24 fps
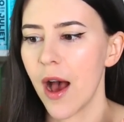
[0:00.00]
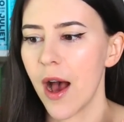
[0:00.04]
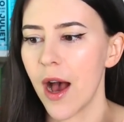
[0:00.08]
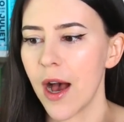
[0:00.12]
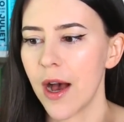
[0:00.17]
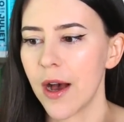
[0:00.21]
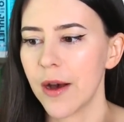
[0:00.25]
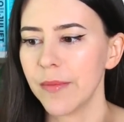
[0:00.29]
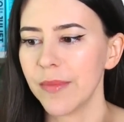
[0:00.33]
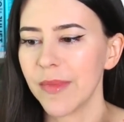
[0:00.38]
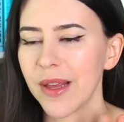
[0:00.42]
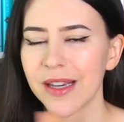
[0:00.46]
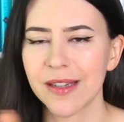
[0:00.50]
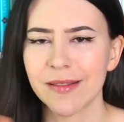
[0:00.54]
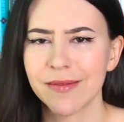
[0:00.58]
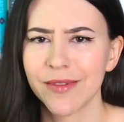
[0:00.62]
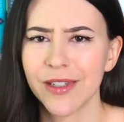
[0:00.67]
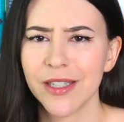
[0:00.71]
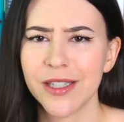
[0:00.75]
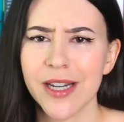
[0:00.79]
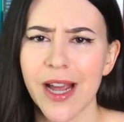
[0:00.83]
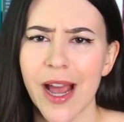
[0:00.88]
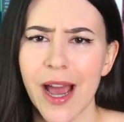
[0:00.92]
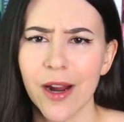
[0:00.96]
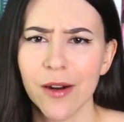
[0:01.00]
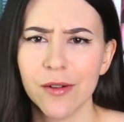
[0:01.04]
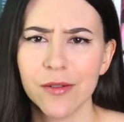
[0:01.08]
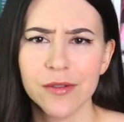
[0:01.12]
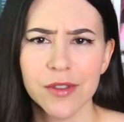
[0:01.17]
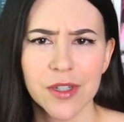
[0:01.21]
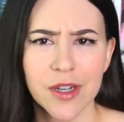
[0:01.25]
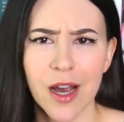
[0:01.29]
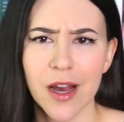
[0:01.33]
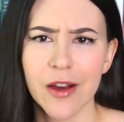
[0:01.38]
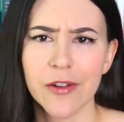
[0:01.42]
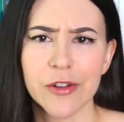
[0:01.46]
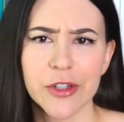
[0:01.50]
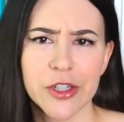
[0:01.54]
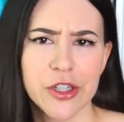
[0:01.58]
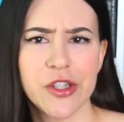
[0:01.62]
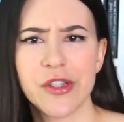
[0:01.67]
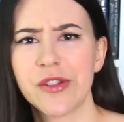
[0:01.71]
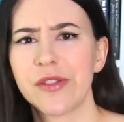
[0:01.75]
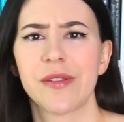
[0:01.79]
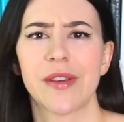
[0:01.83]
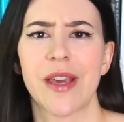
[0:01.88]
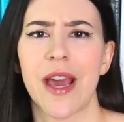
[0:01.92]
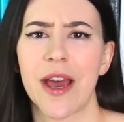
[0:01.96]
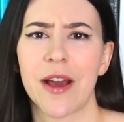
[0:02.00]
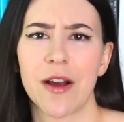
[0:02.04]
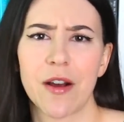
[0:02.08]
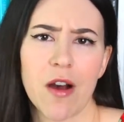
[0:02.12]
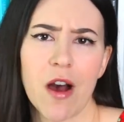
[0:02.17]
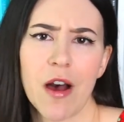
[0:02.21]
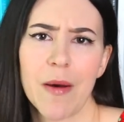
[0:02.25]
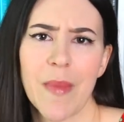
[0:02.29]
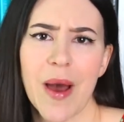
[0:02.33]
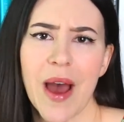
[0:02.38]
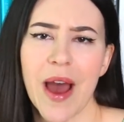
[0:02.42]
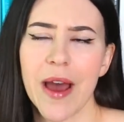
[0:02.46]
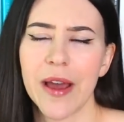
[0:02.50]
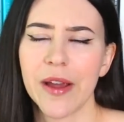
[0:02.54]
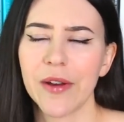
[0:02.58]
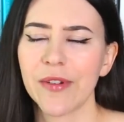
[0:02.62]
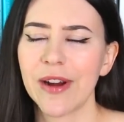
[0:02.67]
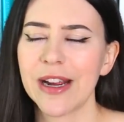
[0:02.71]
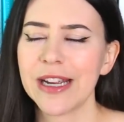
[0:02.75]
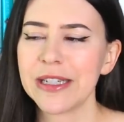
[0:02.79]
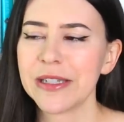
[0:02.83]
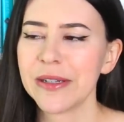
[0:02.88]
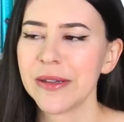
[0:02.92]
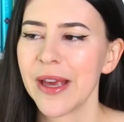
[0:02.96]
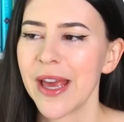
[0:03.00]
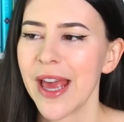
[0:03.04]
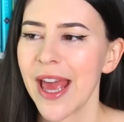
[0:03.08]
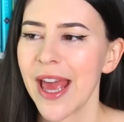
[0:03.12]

Um, like, the title, the cover just ca caught my eye, right?